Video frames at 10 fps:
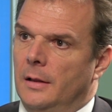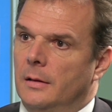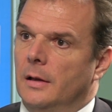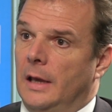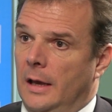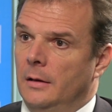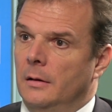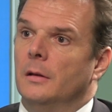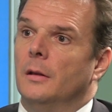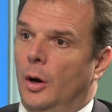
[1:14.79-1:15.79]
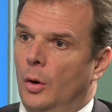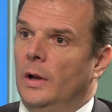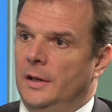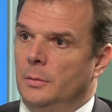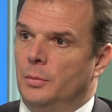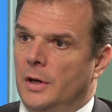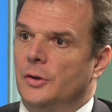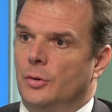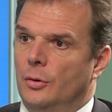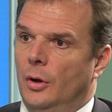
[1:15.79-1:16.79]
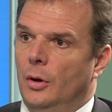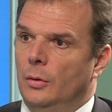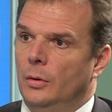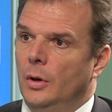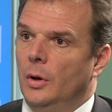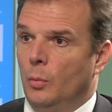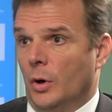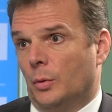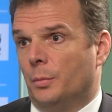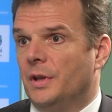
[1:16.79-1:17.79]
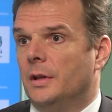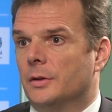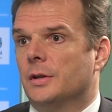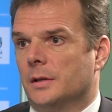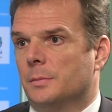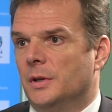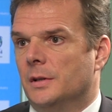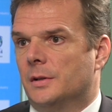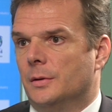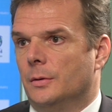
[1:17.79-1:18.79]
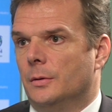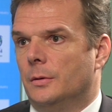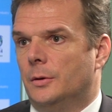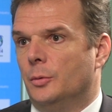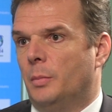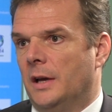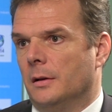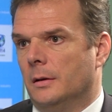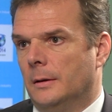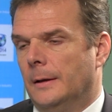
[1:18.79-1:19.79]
And again, the whole enterprise should know what would be the adjustments to do better